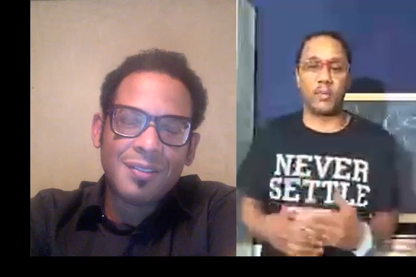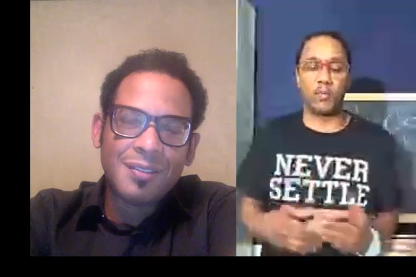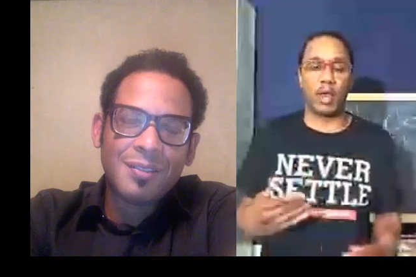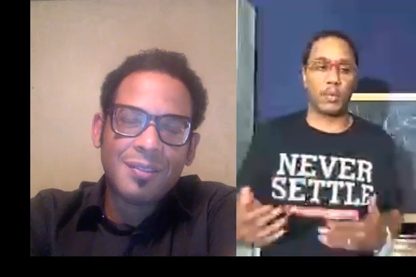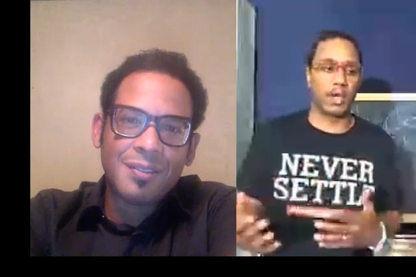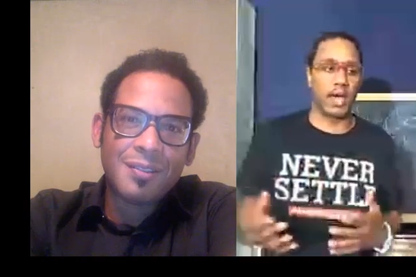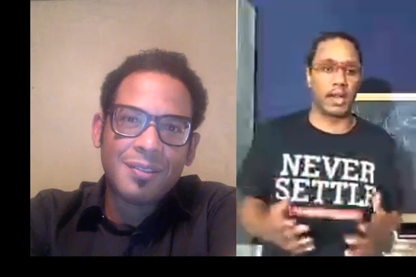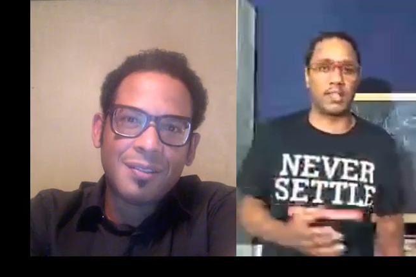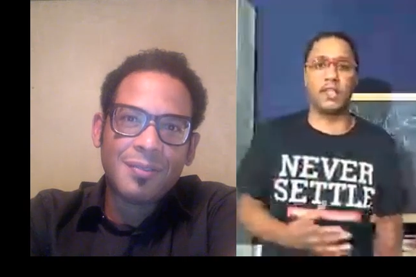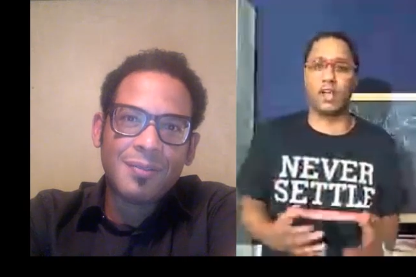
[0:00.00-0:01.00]
Speaker 1: we came out of it,
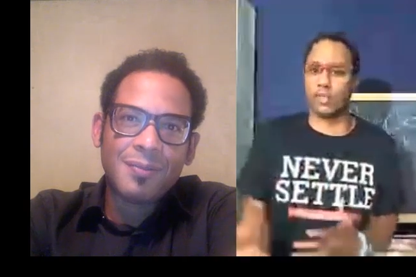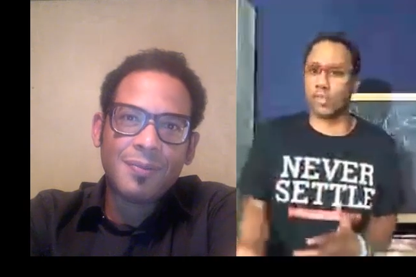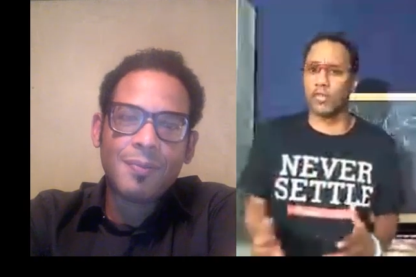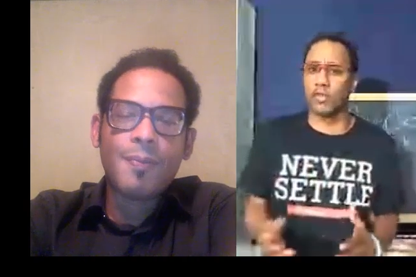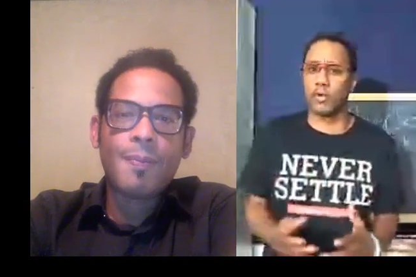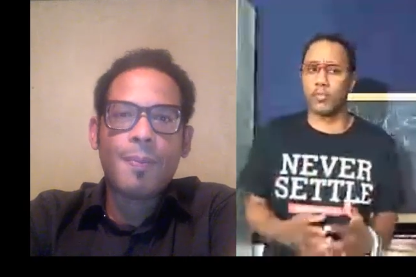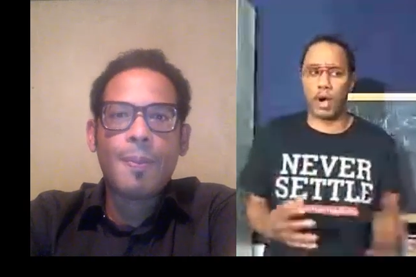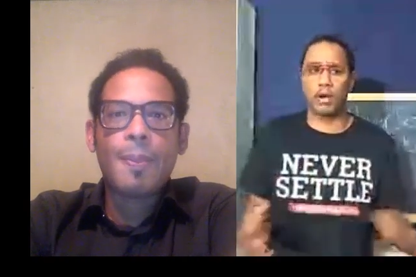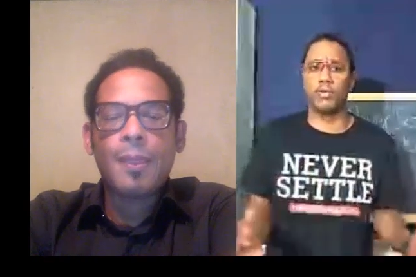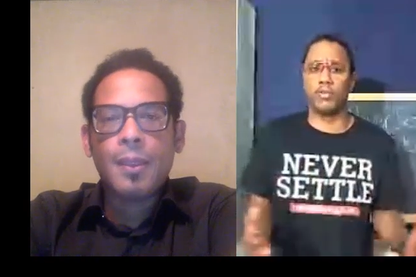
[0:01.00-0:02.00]
we're able to kind of teach
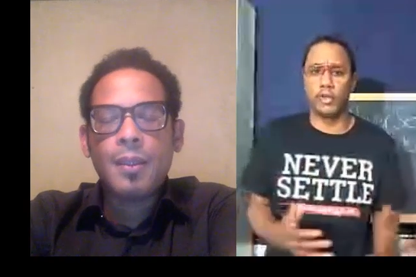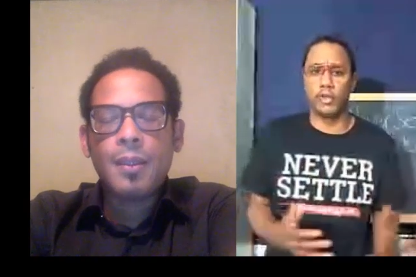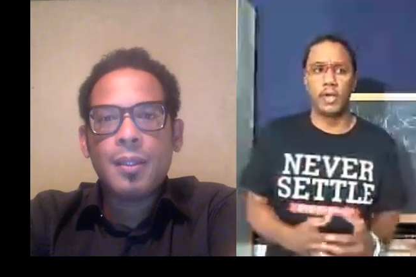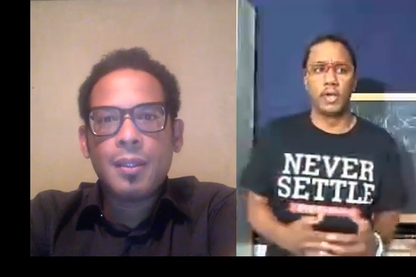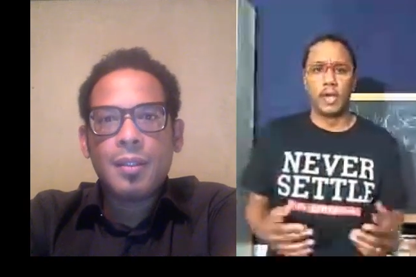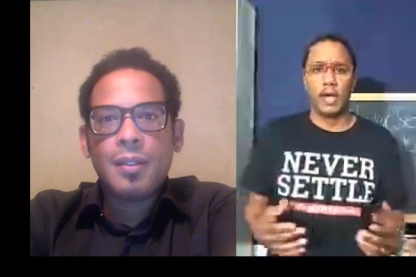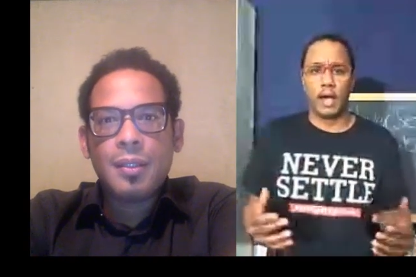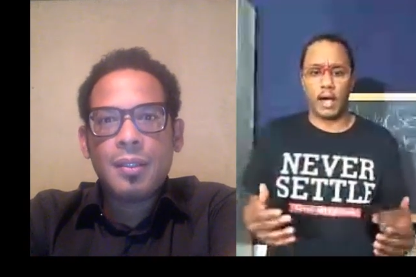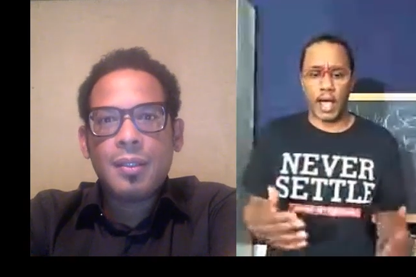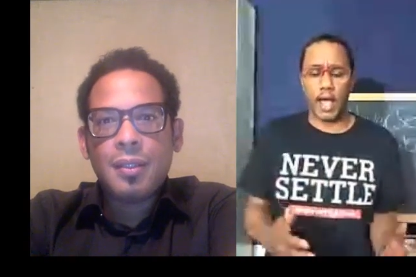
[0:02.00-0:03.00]
others, other
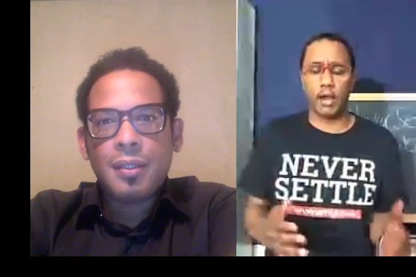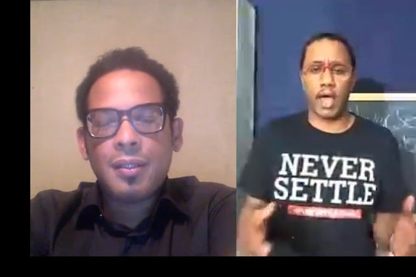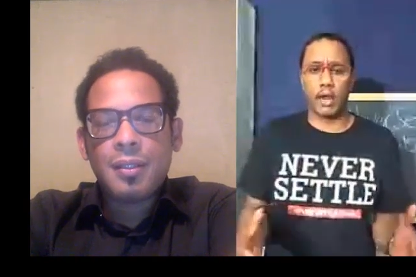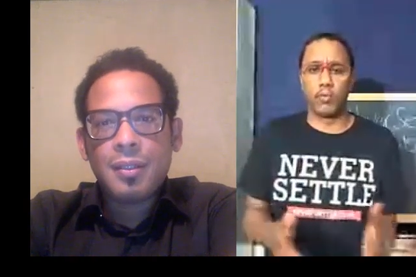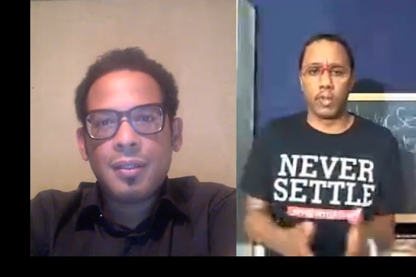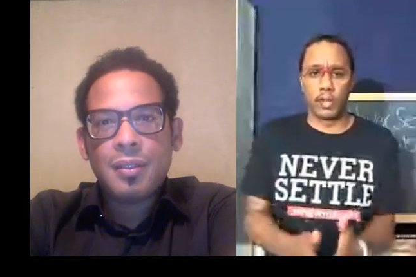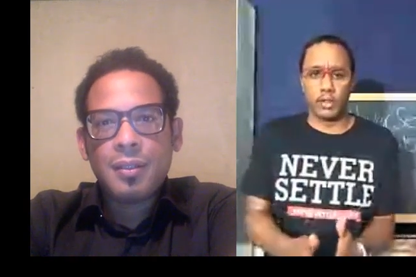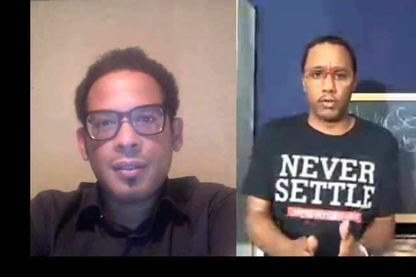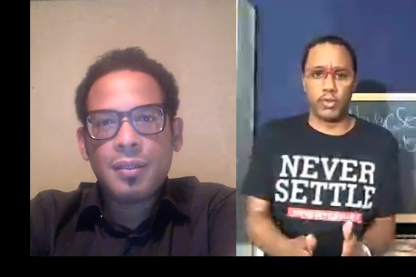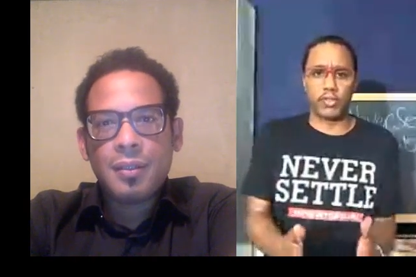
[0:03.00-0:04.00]
partners
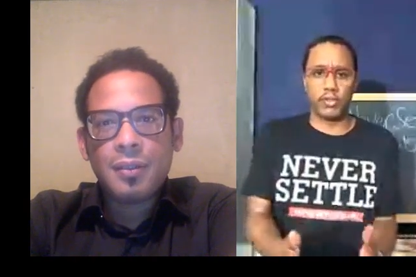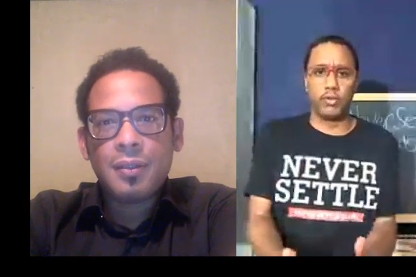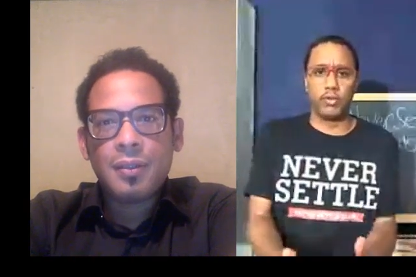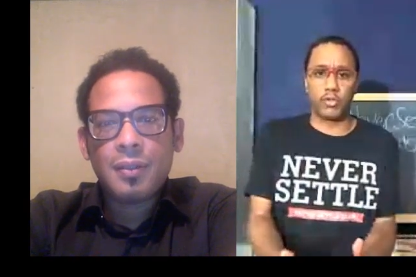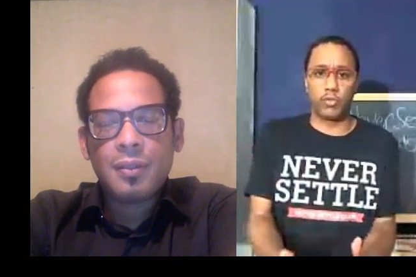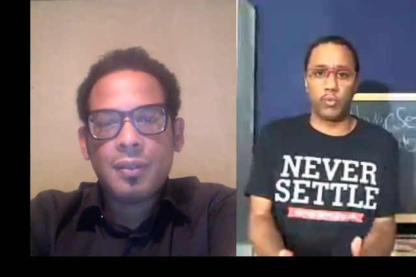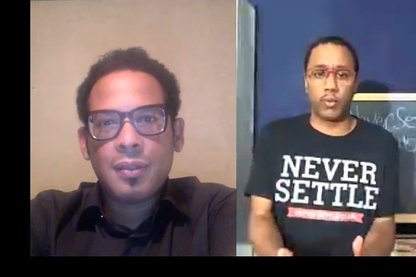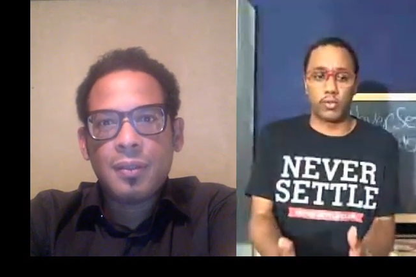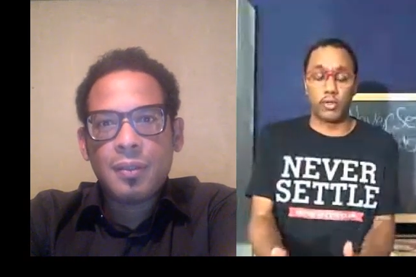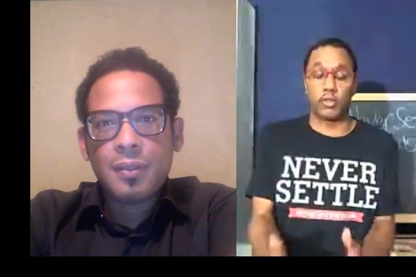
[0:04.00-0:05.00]
how how to really do
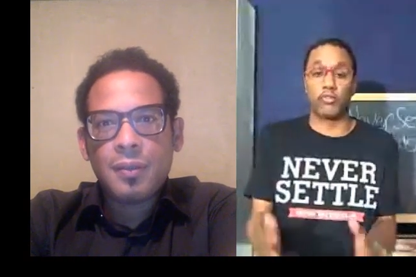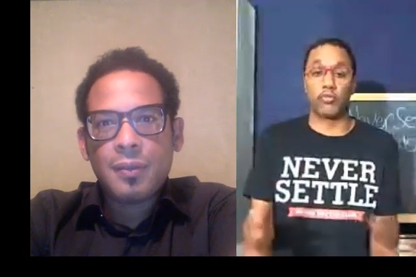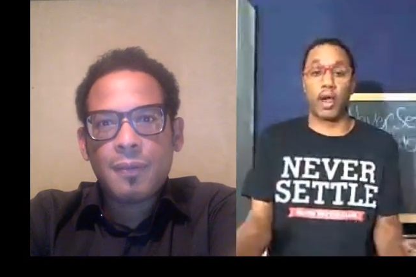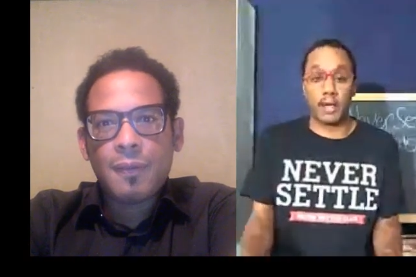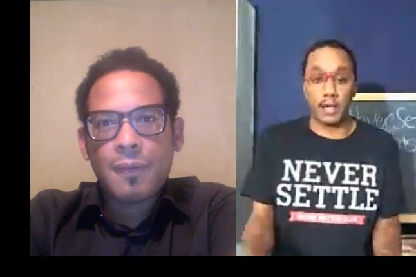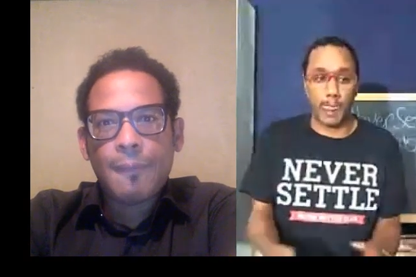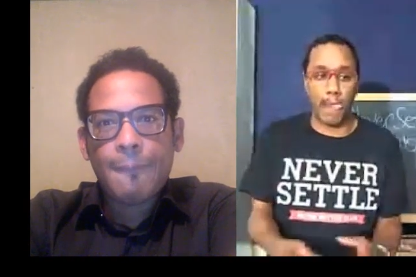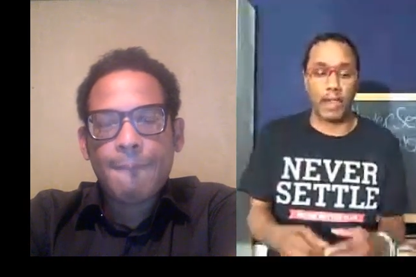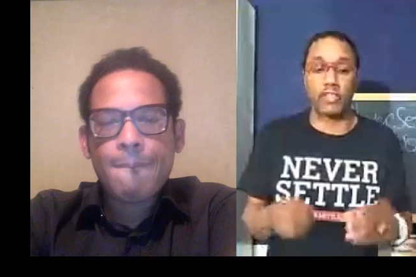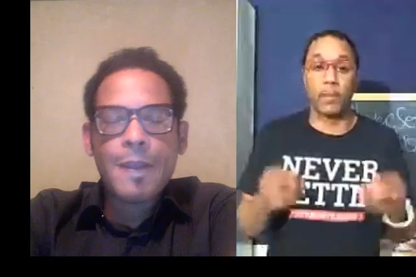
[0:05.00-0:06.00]
this and do this do this
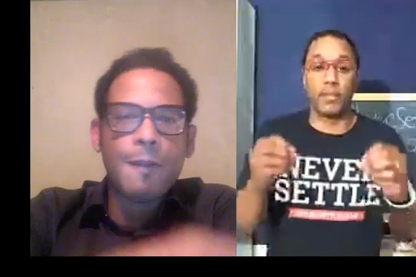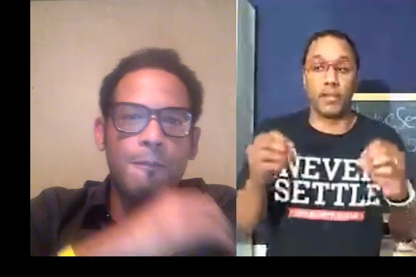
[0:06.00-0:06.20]
right.